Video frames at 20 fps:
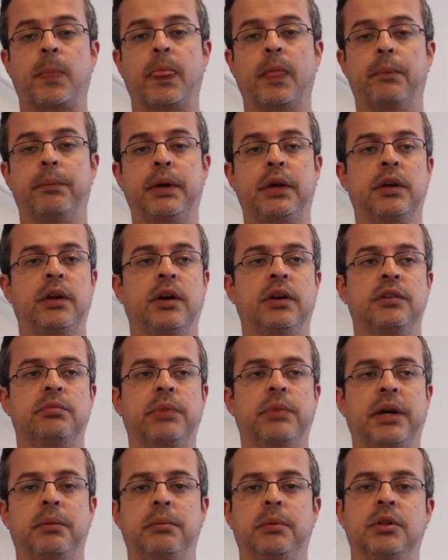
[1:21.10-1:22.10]
because
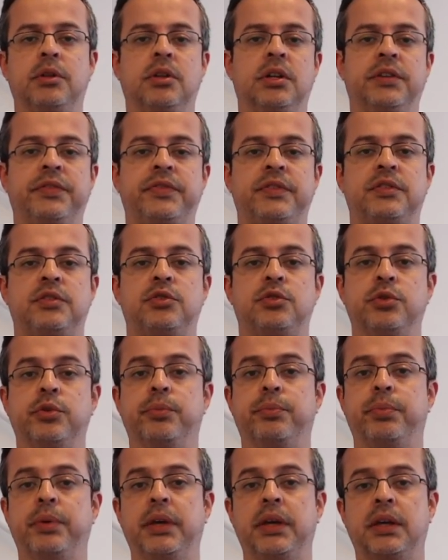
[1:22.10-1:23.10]
my monolith is too
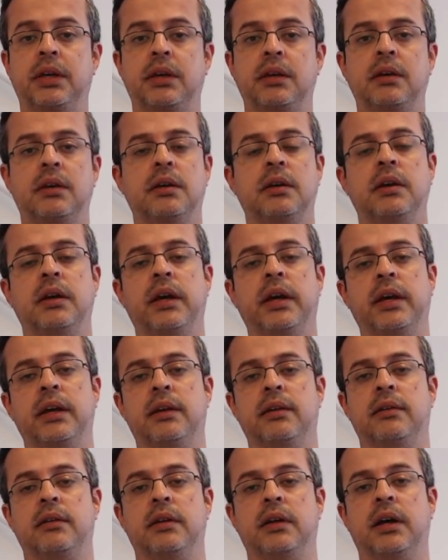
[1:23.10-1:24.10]
big
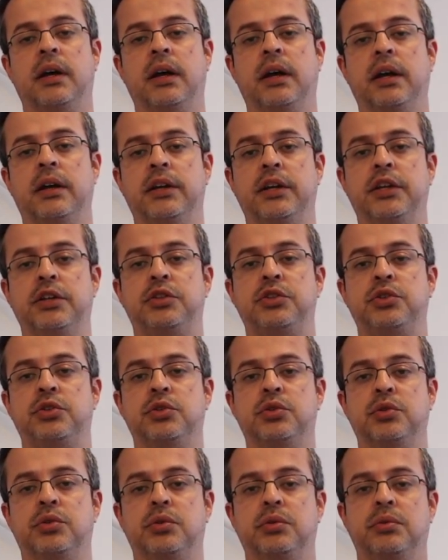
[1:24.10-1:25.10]
and I need
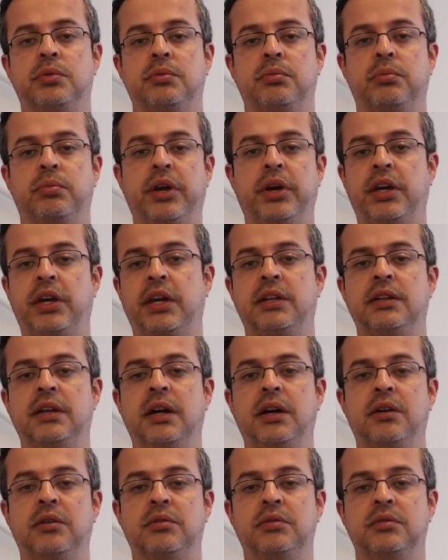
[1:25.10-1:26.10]
to break it
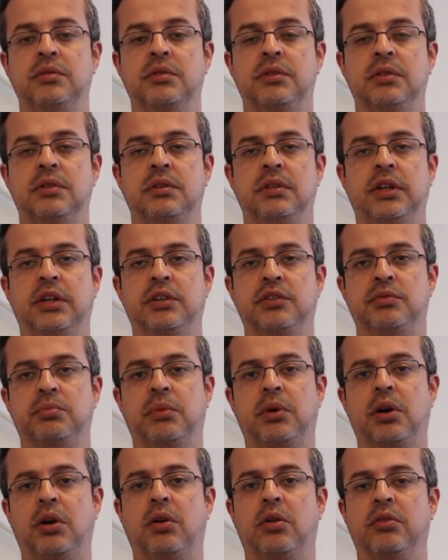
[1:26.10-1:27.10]
down in
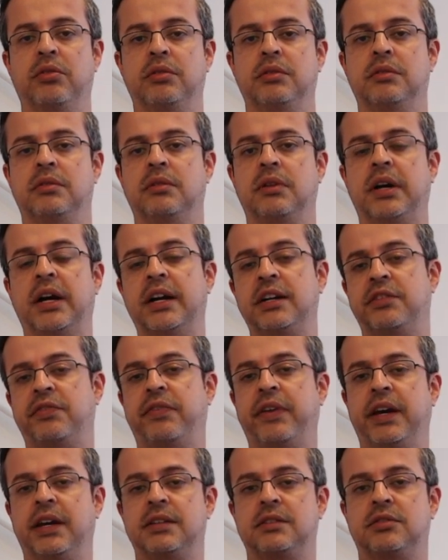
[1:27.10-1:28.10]
small
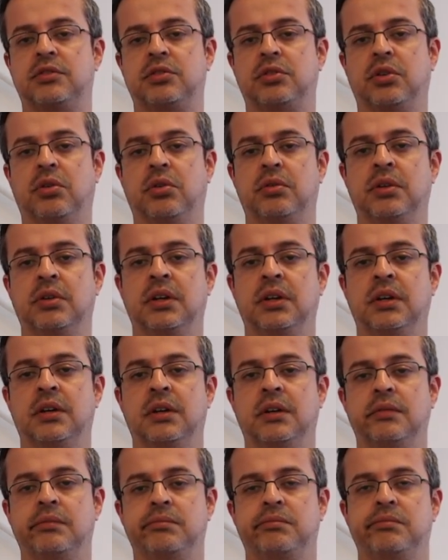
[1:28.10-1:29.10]
artifacts so
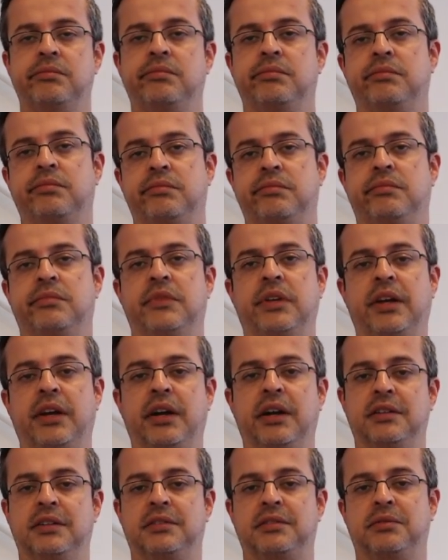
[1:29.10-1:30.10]
they
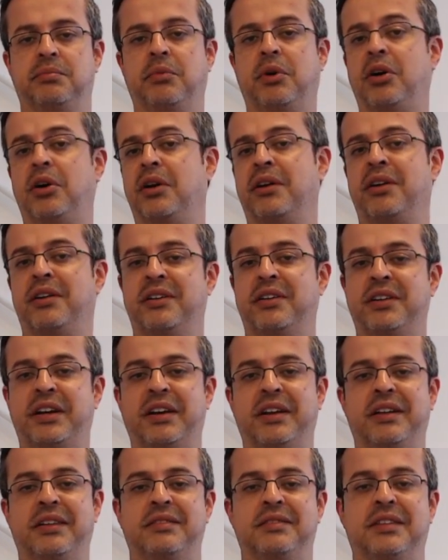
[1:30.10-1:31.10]
are smaller,
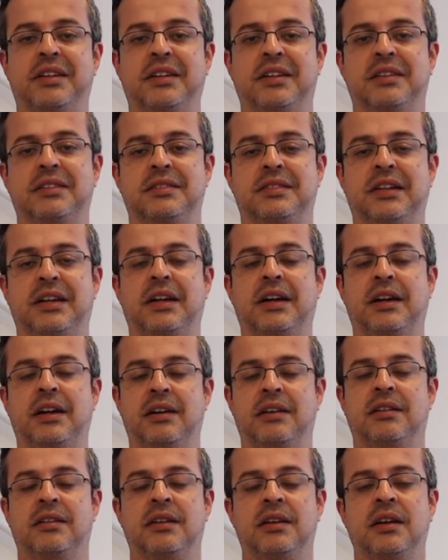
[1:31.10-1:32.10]
they
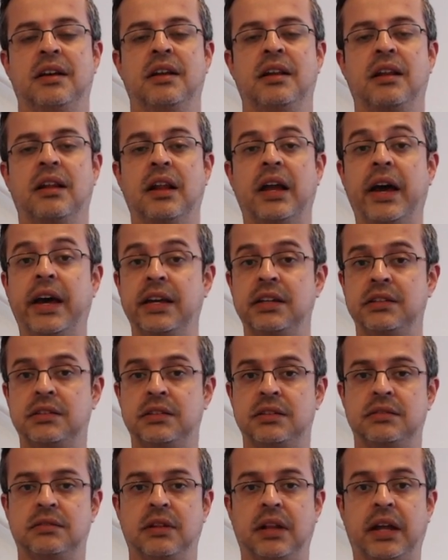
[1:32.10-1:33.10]
are
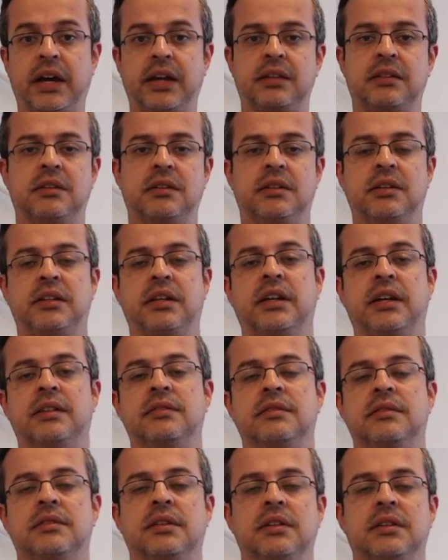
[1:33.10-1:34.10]
lighter
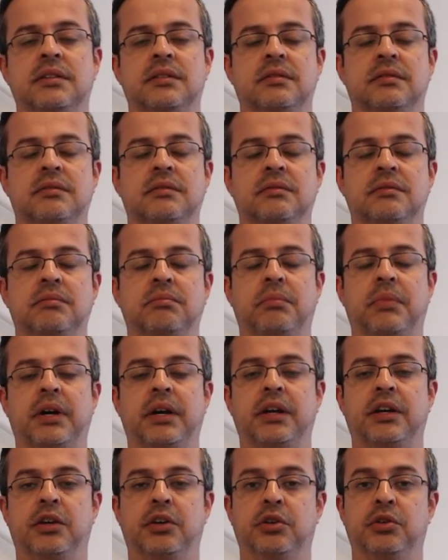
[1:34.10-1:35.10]
than
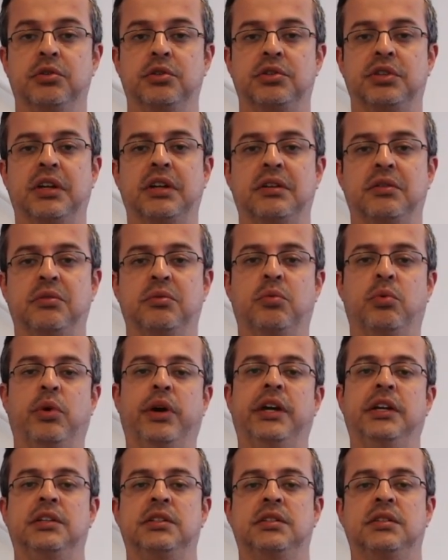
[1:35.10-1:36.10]
my huge and
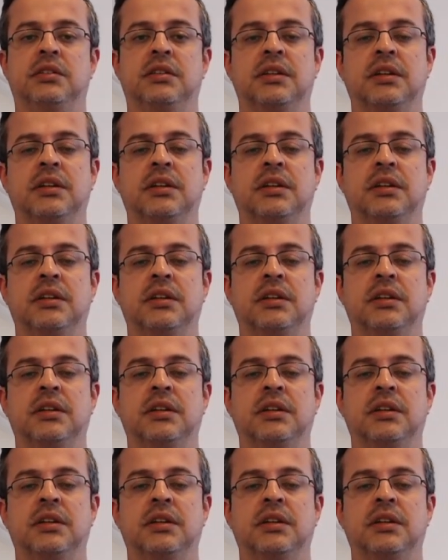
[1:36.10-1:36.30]
weight